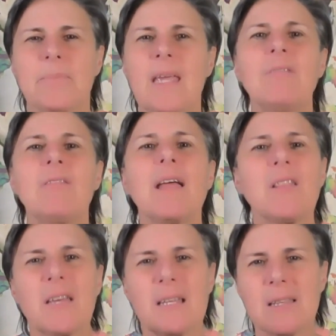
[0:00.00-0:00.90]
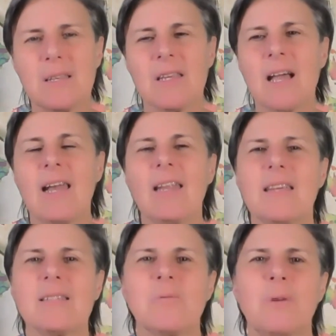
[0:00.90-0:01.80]
even I look at the, the kind of
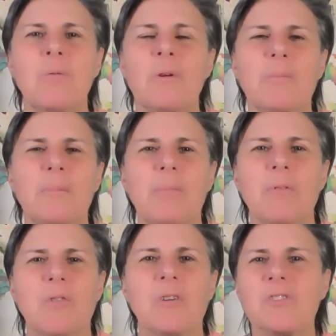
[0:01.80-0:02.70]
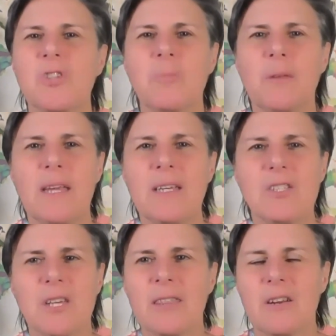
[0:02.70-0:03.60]
things when when people are on Zoom and they
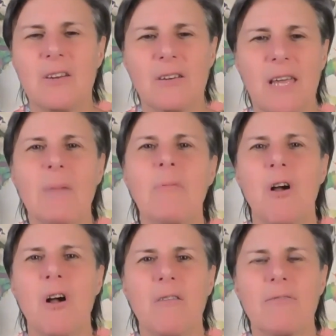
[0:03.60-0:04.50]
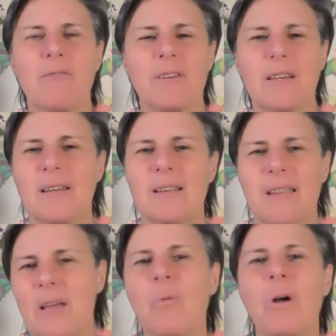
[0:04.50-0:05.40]
shut their camera off,
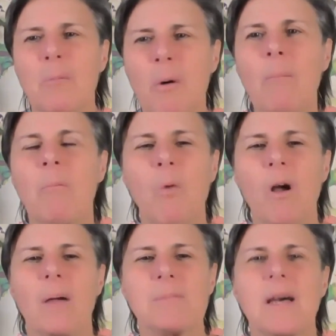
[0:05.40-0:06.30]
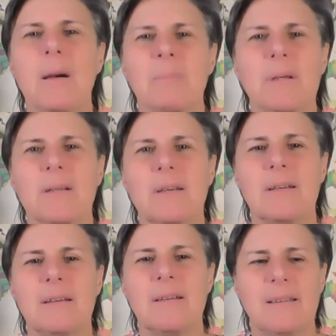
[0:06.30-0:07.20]
like what what what comes up
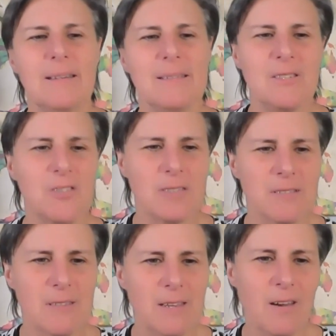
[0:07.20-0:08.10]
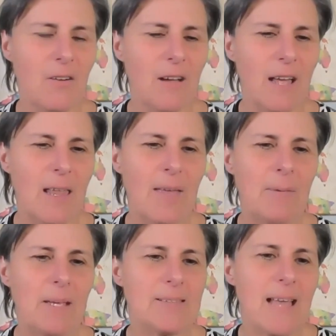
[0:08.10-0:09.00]
is it just, you know, and,
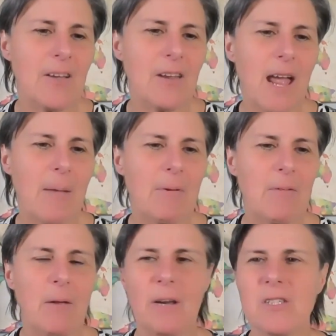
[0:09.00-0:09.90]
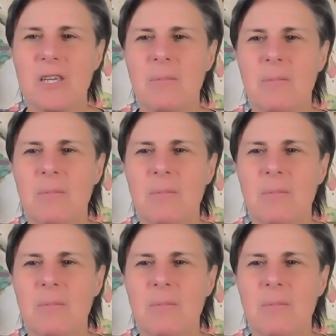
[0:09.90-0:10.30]
and, because that could happen, right? When I shut my